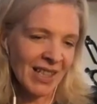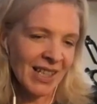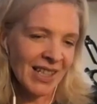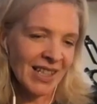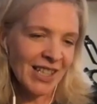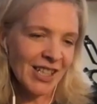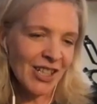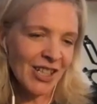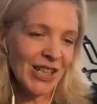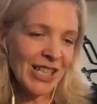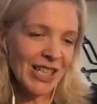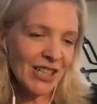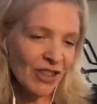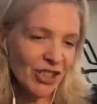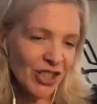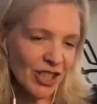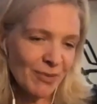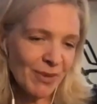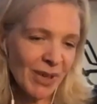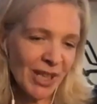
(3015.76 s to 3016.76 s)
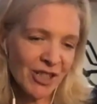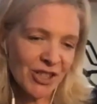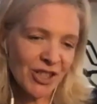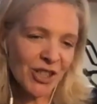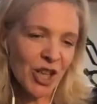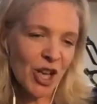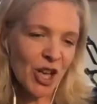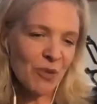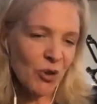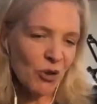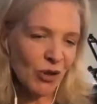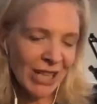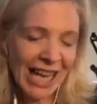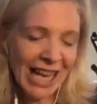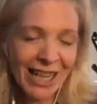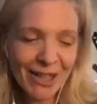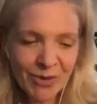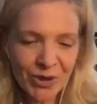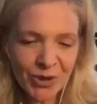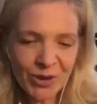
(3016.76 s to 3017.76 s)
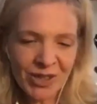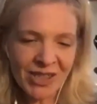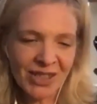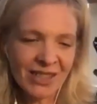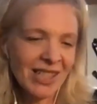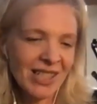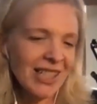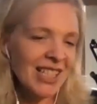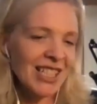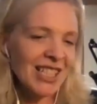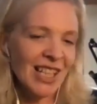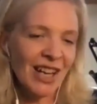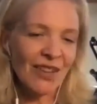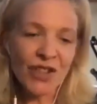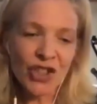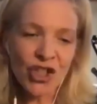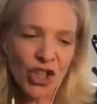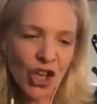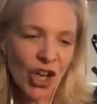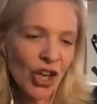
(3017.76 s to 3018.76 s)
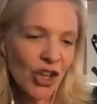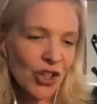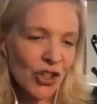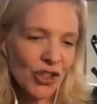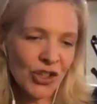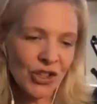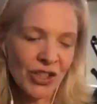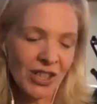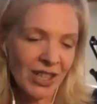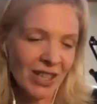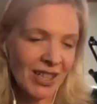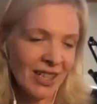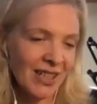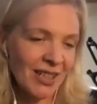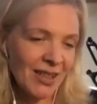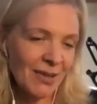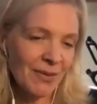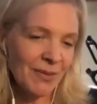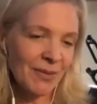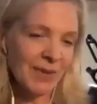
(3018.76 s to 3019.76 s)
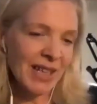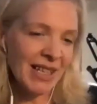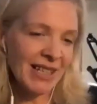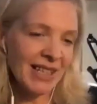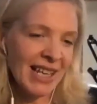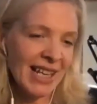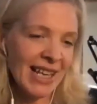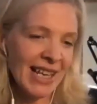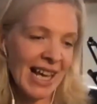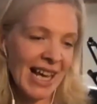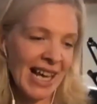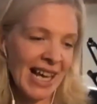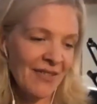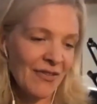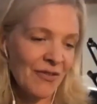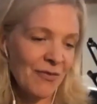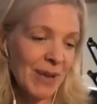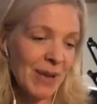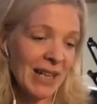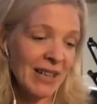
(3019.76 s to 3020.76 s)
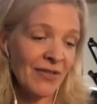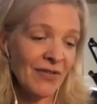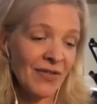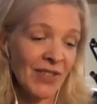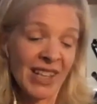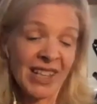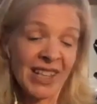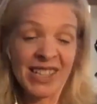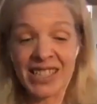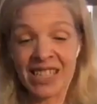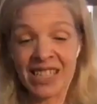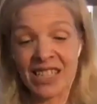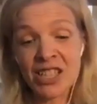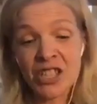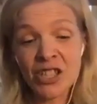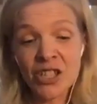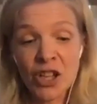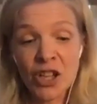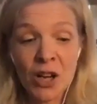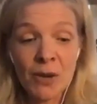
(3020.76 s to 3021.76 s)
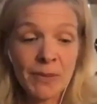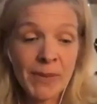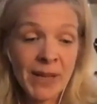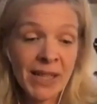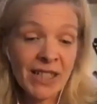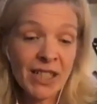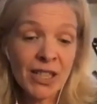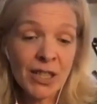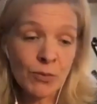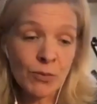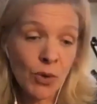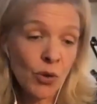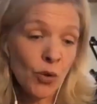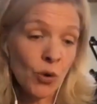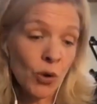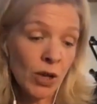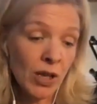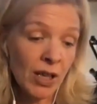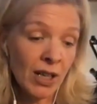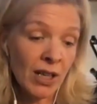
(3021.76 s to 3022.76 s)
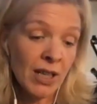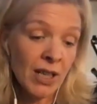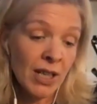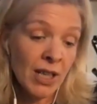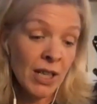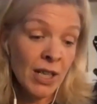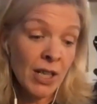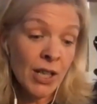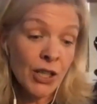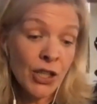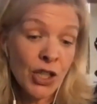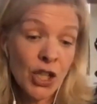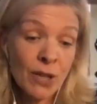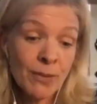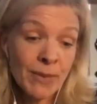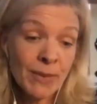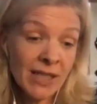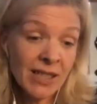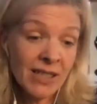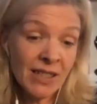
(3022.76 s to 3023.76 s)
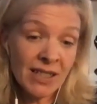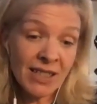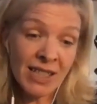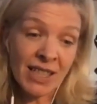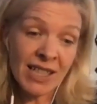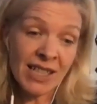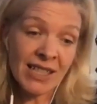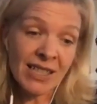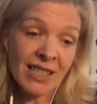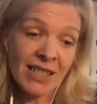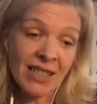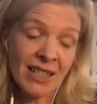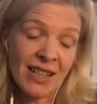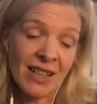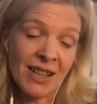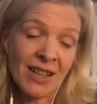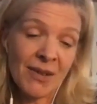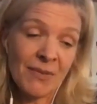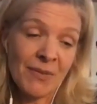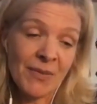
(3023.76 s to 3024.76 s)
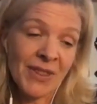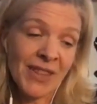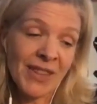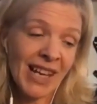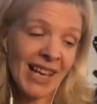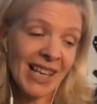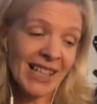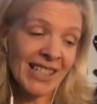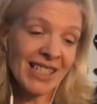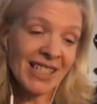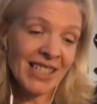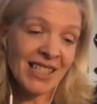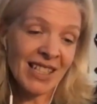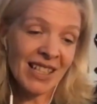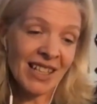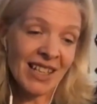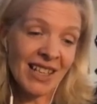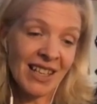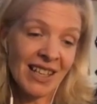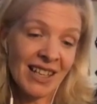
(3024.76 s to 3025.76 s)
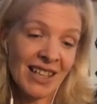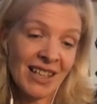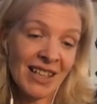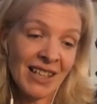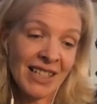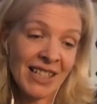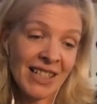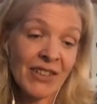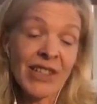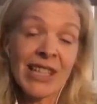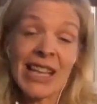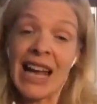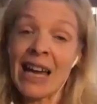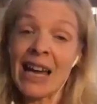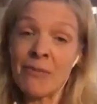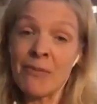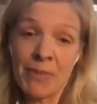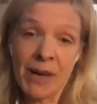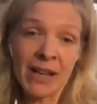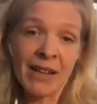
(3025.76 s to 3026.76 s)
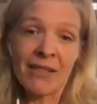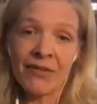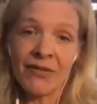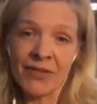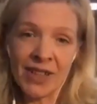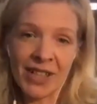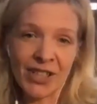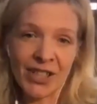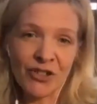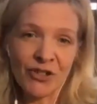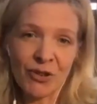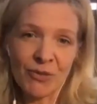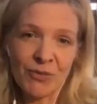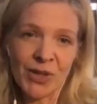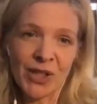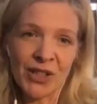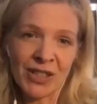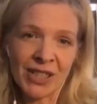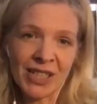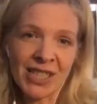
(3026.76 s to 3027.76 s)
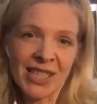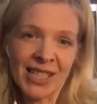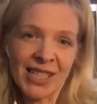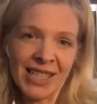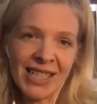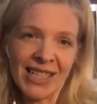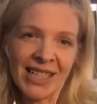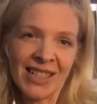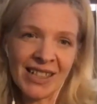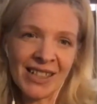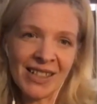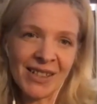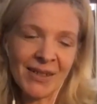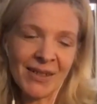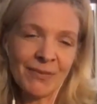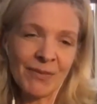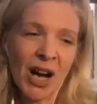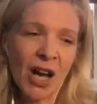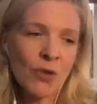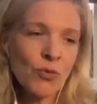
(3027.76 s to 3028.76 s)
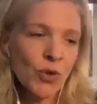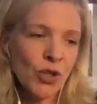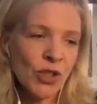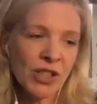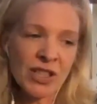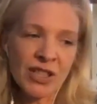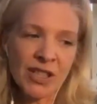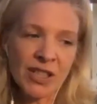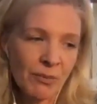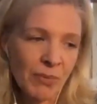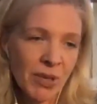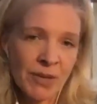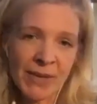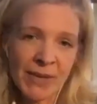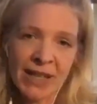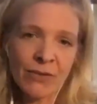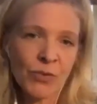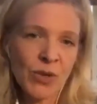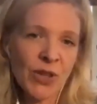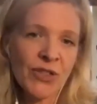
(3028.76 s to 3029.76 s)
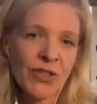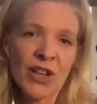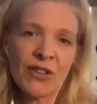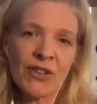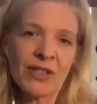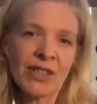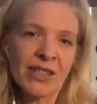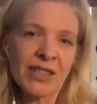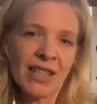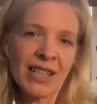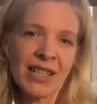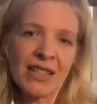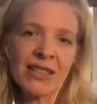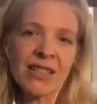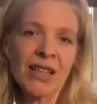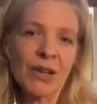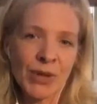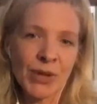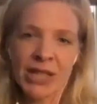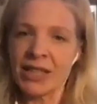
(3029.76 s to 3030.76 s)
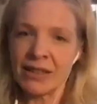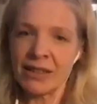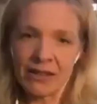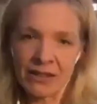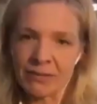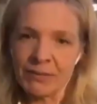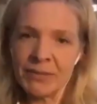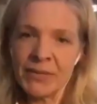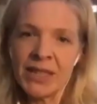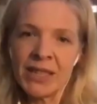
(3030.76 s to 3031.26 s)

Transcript: you know either under the microscope or in animal studies that have shown um, that they have benefits and some in smaller human studies um, that uh, you can benefit your immunity. Um, I wouldn't supplement with those things. I would eat them.